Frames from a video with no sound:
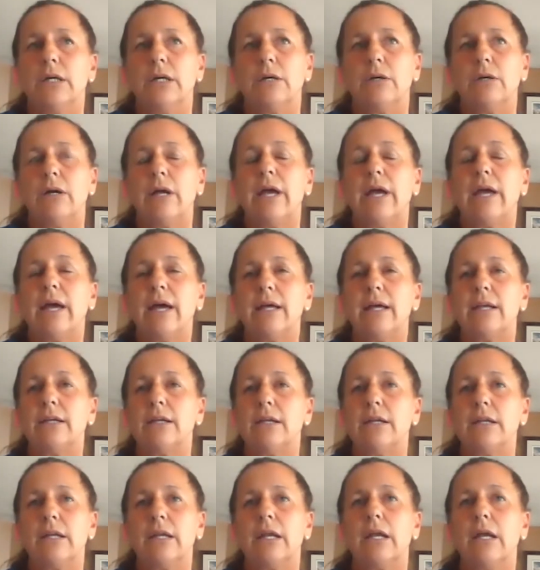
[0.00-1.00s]
I had
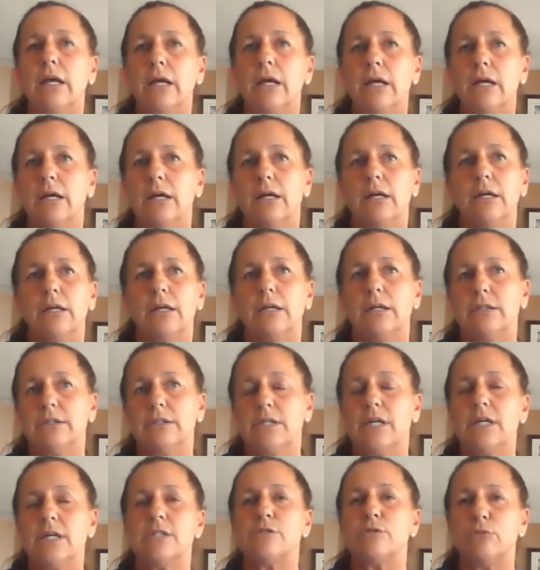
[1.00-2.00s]

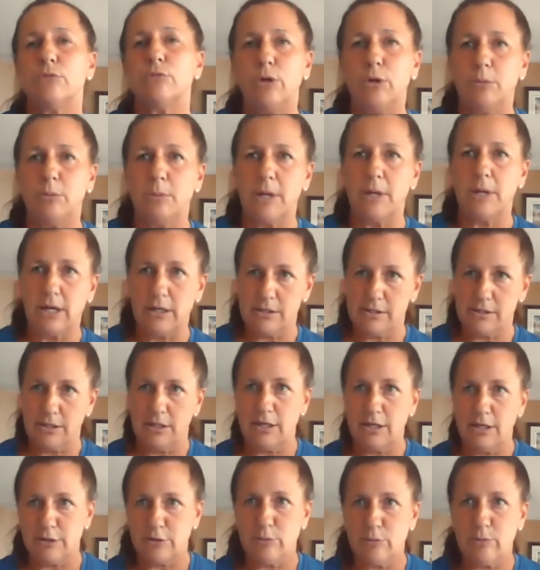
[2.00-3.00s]
tons of role models
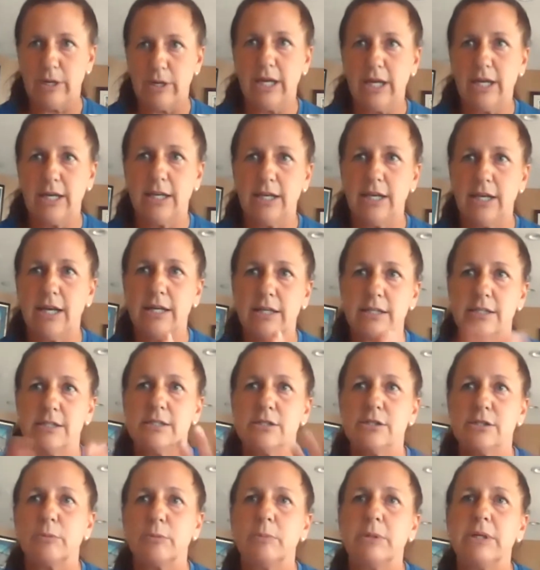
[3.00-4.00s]
along the way, and I
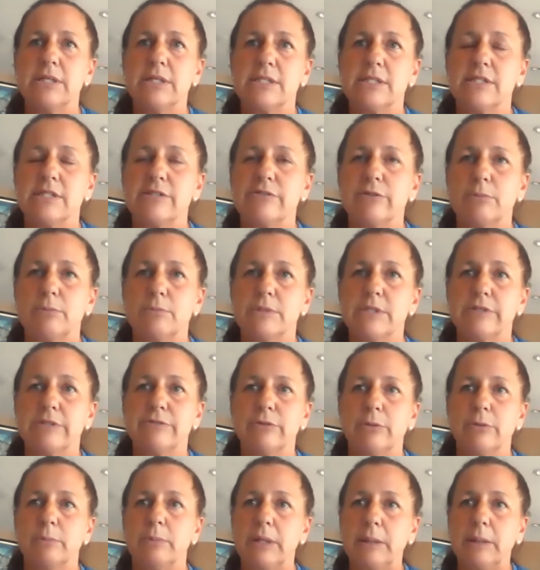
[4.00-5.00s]
took pieces from
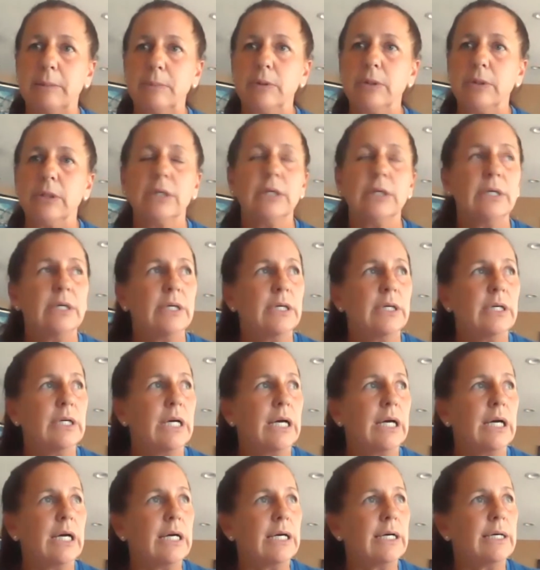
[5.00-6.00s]
different people.
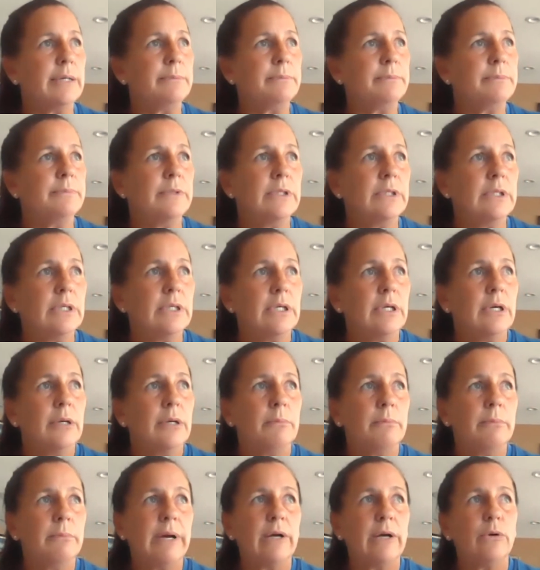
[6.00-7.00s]

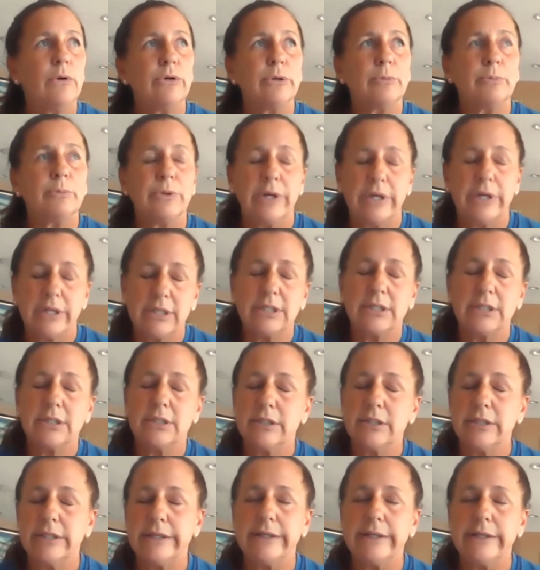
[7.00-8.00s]
My older brother,
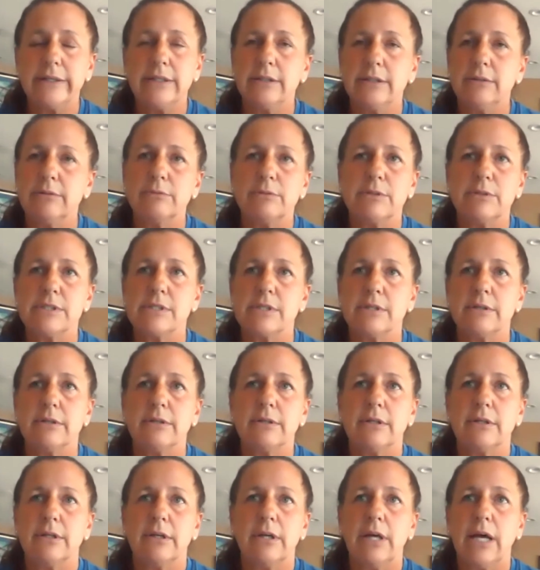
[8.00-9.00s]

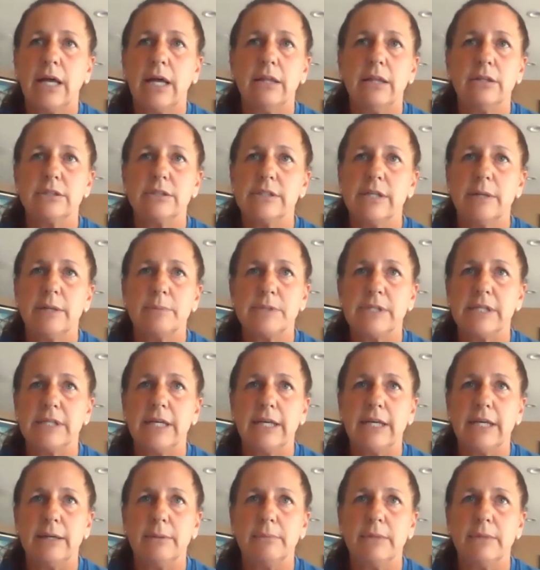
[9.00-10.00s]
I looked up to
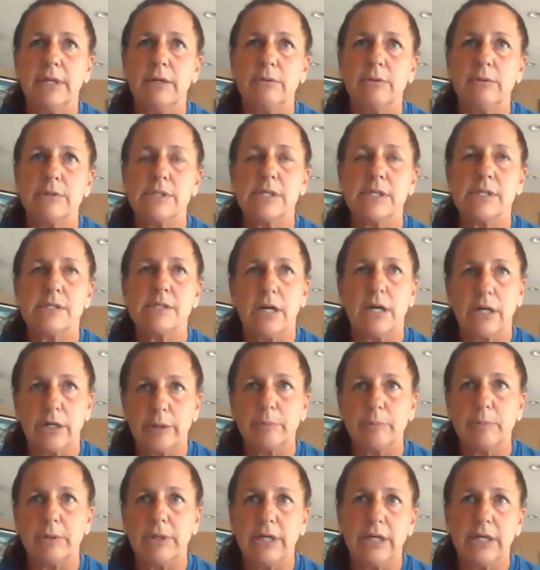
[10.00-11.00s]
him. He was a soccer
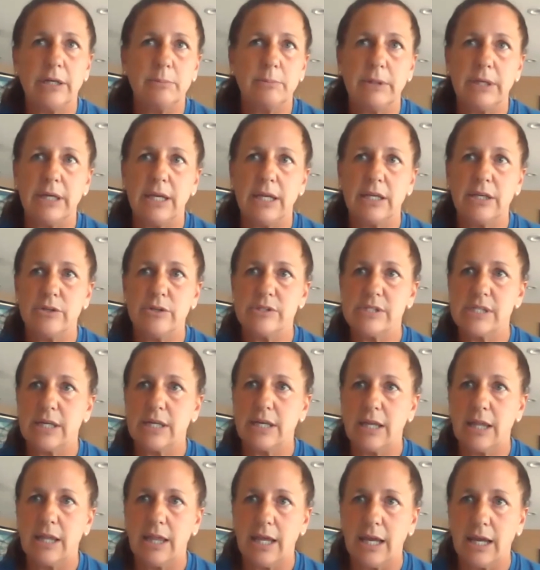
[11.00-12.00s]
player, played at
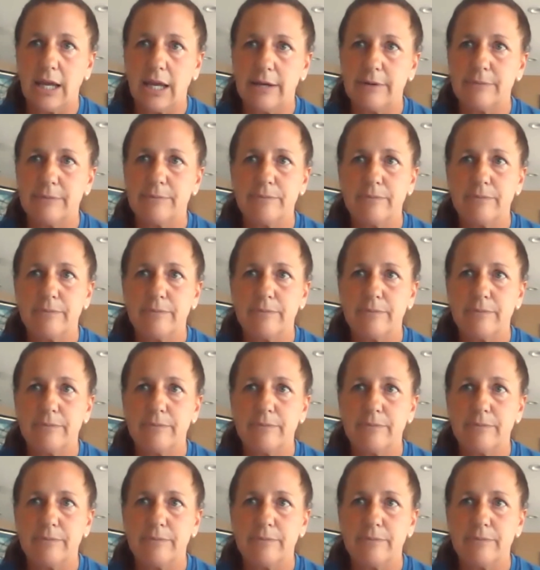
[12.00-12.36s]
UCLA.